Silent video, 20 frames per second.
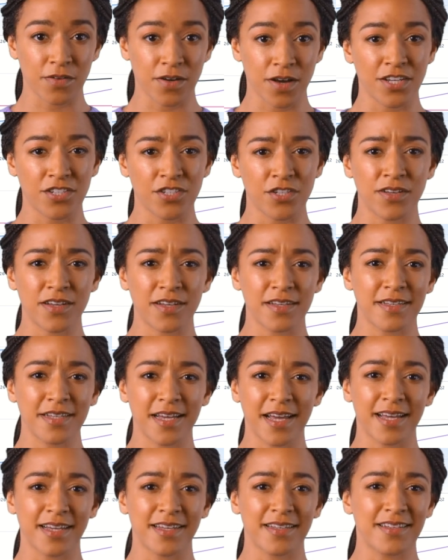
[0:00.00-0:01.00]
As you can
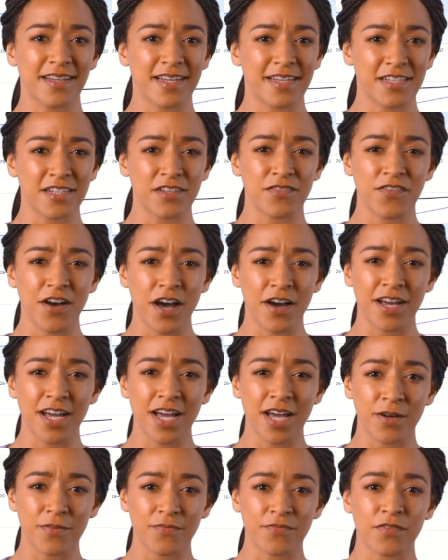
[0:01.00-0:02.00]
see, this is a very
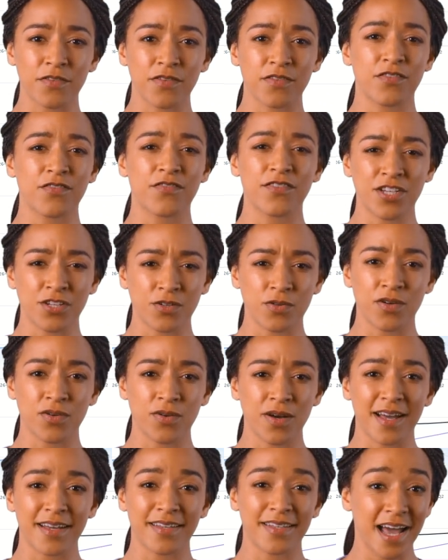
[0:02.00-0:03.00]
helpful visual
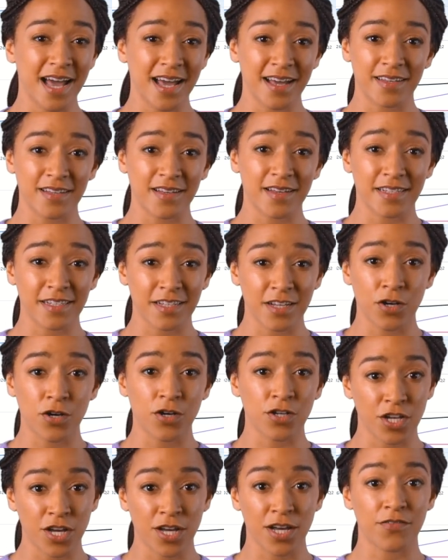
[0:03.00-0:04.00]
way to analyze the
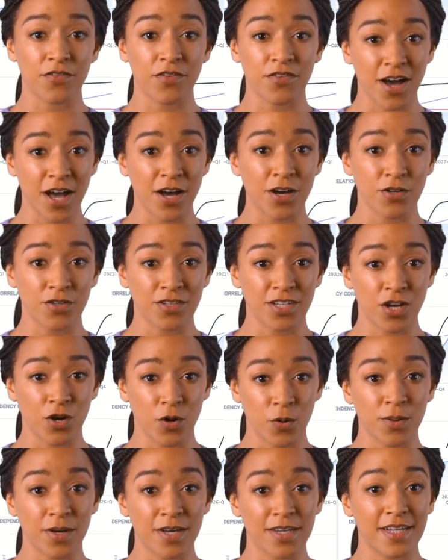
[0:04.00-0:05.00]
logic of the values in
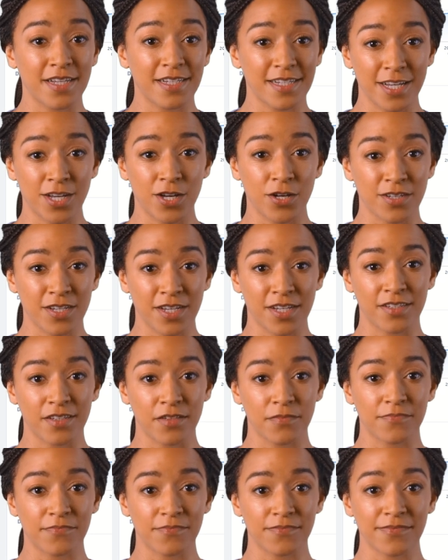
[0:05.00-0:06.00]
your business
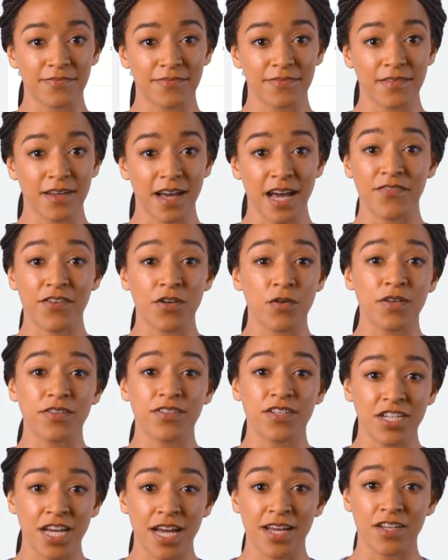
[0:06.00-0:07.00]
ecosystem. If you
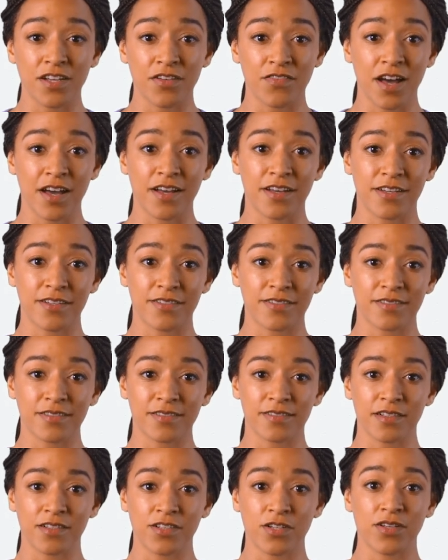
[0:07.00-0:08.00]
want to change the
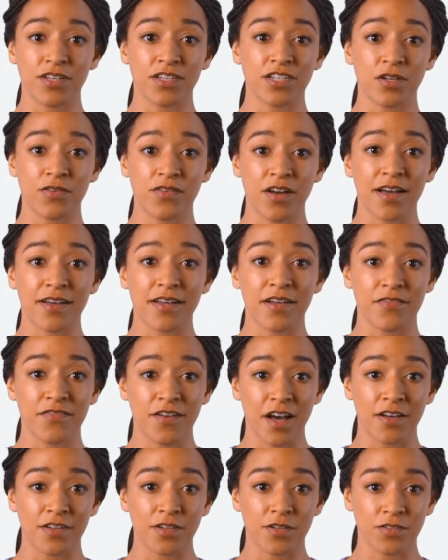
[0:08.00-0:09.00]
values, you can do that in the
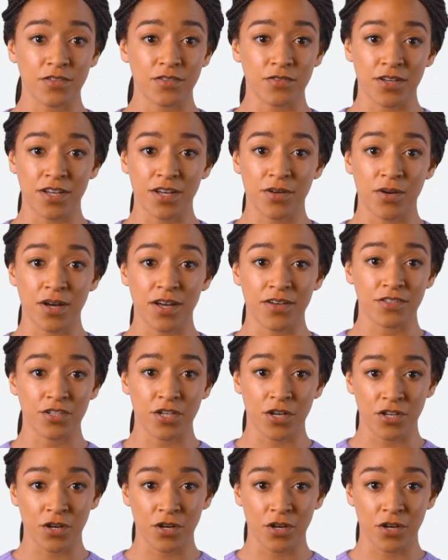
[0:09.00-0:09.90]
Values screen we have shown